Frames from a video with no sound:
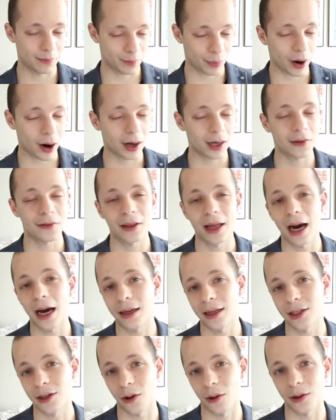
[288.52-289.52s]
part of that
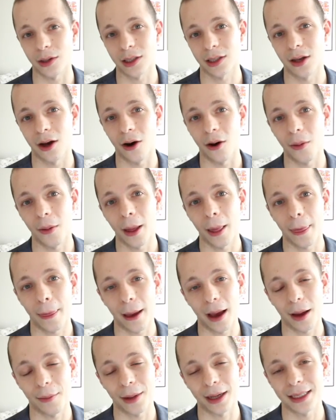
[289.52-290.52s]
is also
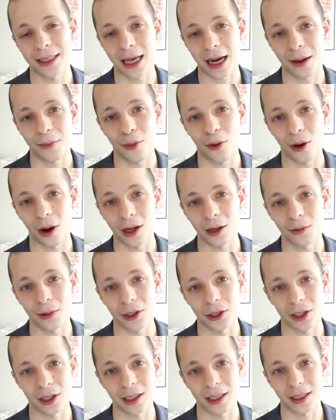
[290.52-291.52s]
my second point,
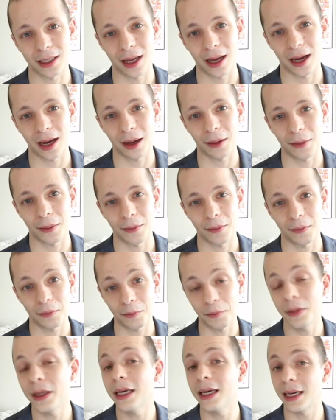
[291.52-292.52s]
which is
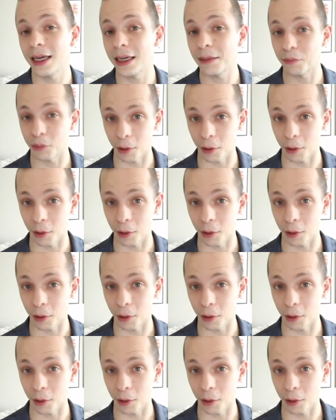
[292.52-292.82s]
being